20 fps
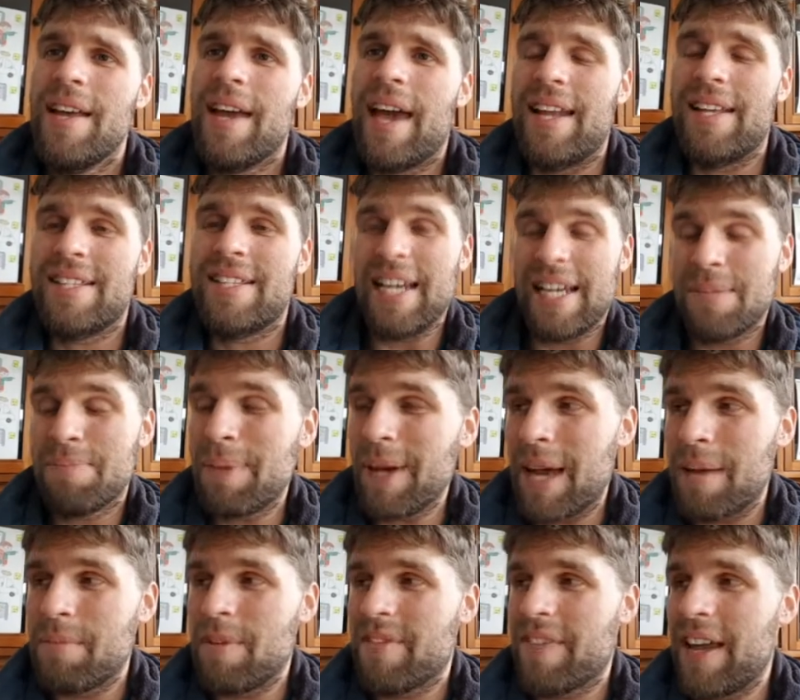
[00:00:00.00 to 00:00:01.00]
And it's just
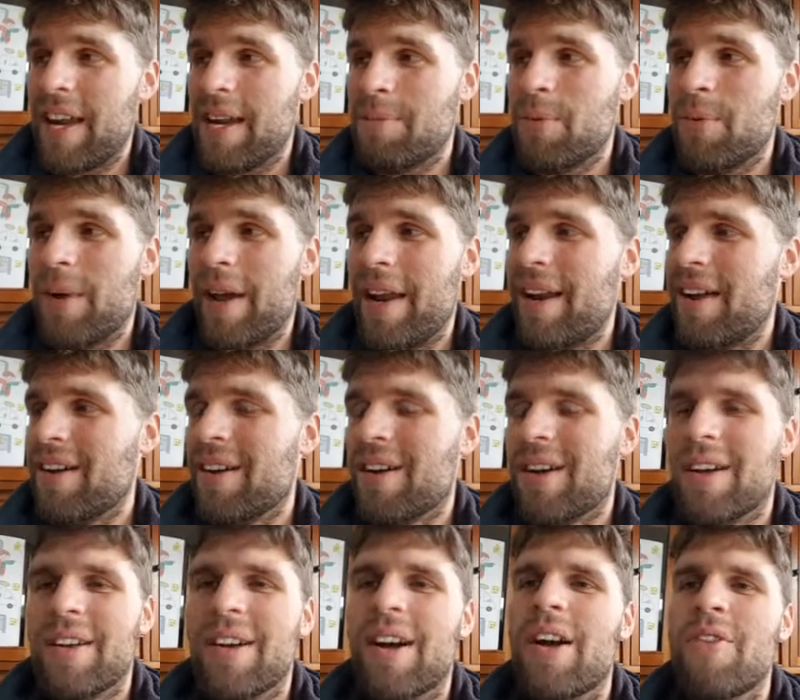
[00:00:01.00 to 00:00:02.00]
become available, and it
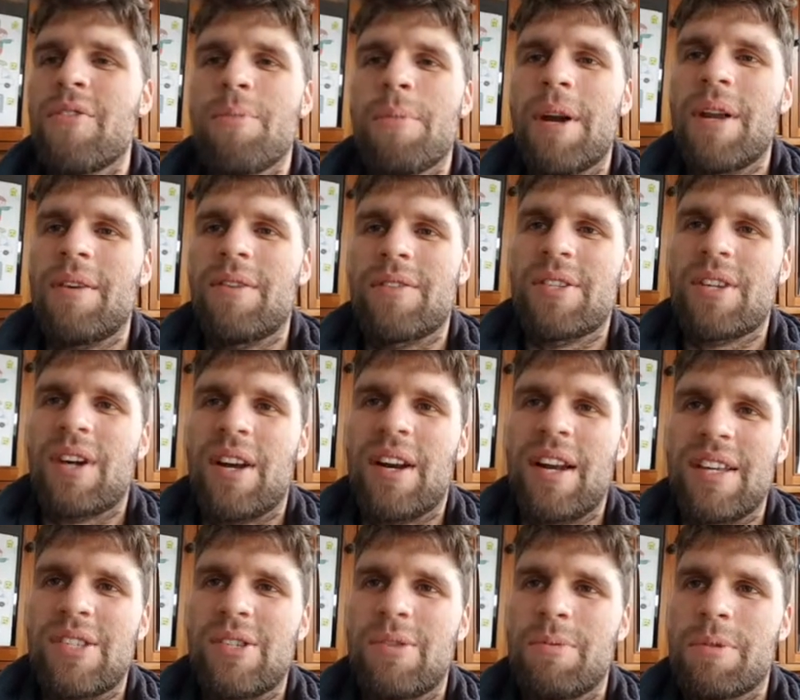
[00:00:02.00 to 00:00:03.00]
kind of reminded me of kind
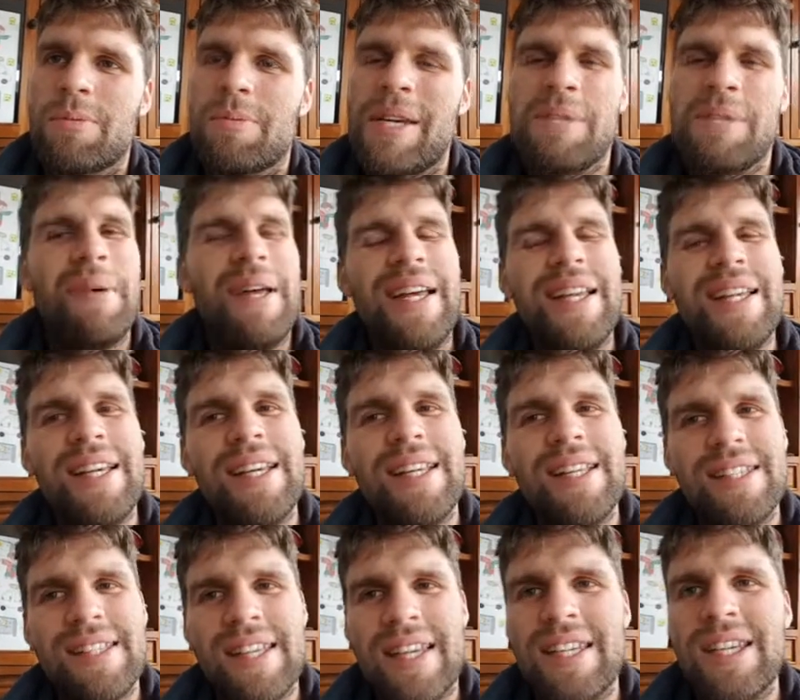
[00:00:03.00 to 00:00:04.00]
of like Super Smash, but it
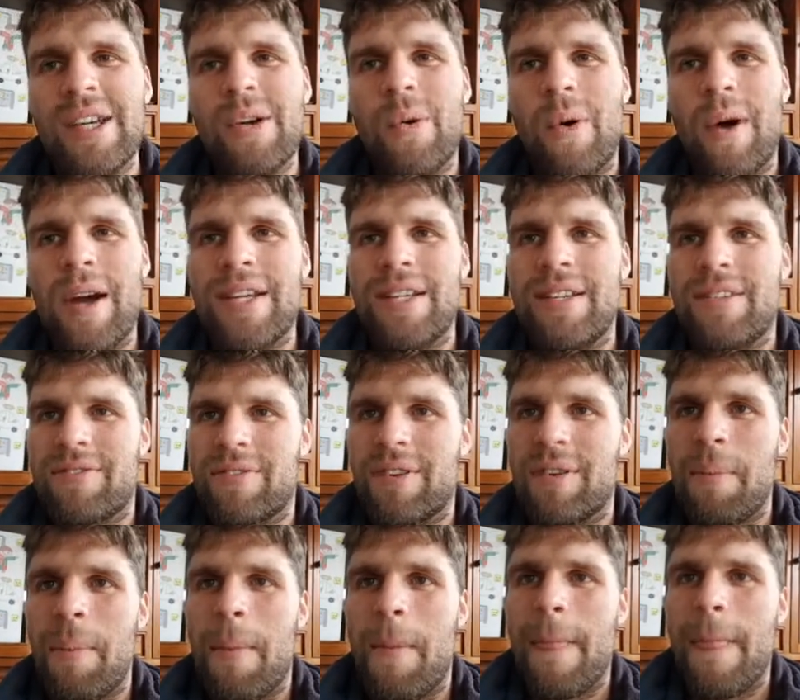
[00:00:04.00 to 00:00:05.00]
is actually quite
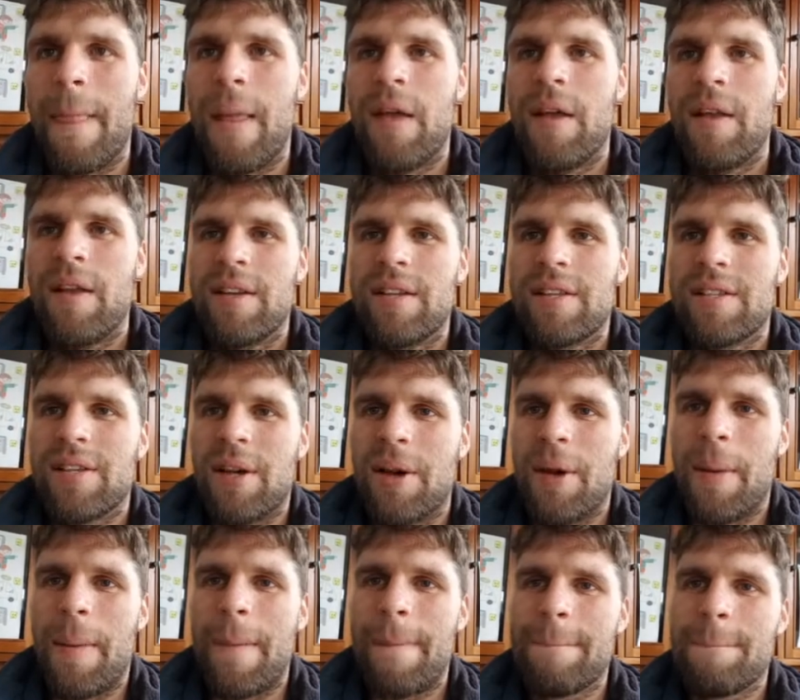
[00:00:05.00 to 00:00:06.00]
different.
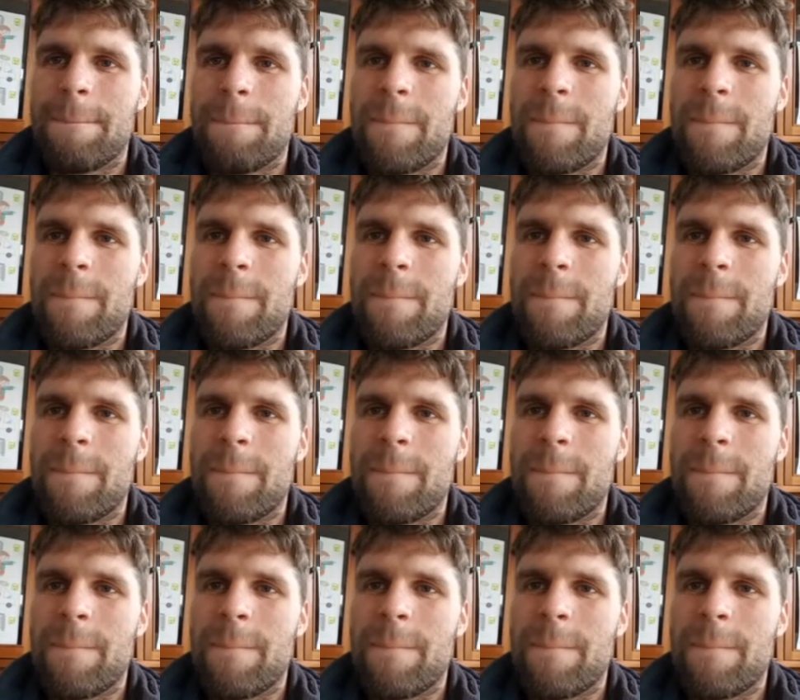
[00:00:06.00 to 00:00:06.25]
So